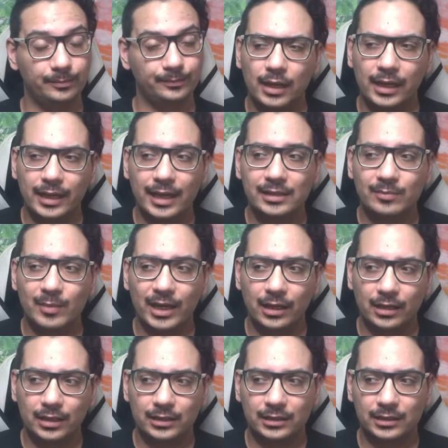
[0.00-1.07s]
I guess my
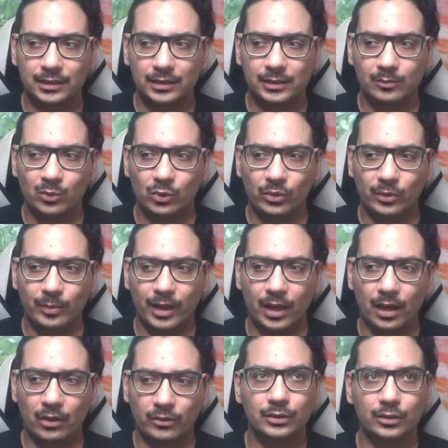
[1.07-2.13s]
art is more
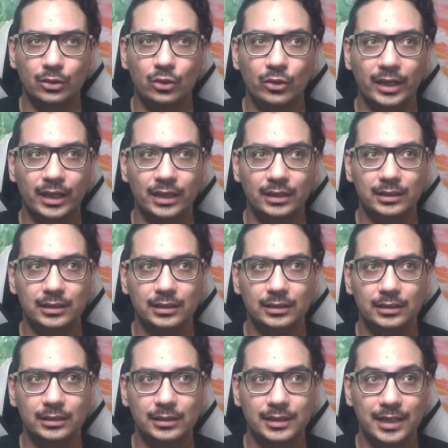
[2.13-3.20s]
about looking
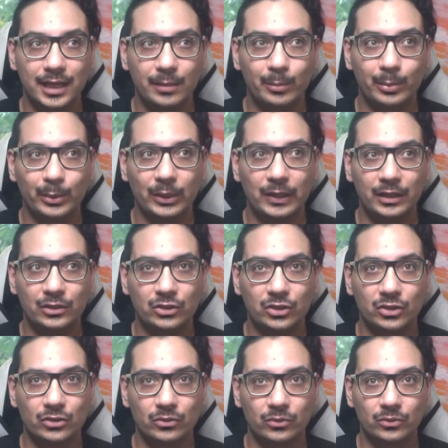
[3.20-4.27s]
deep
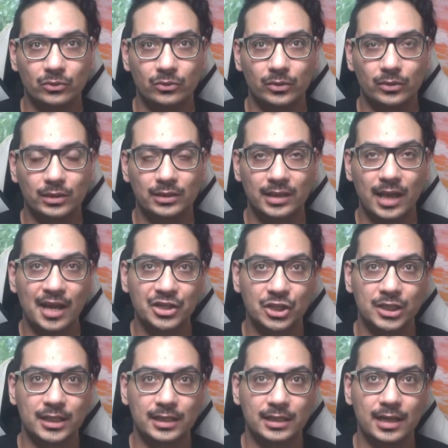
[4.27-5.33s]
into
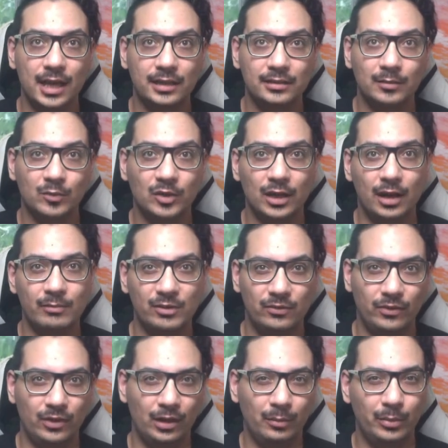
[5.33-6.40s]
discussions that sometimes
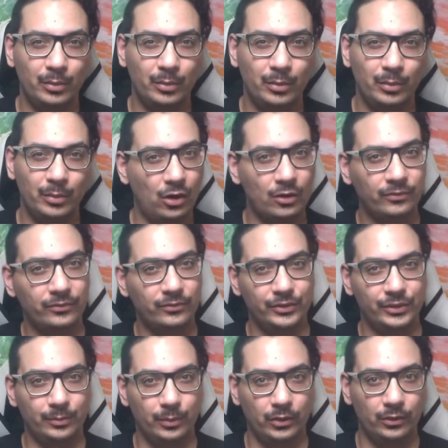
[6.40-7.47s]
feel a bit
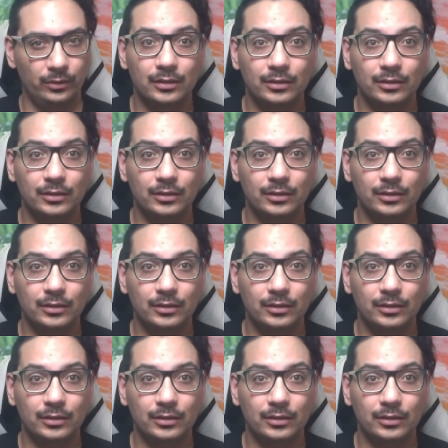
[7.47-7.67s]
uncomfortable.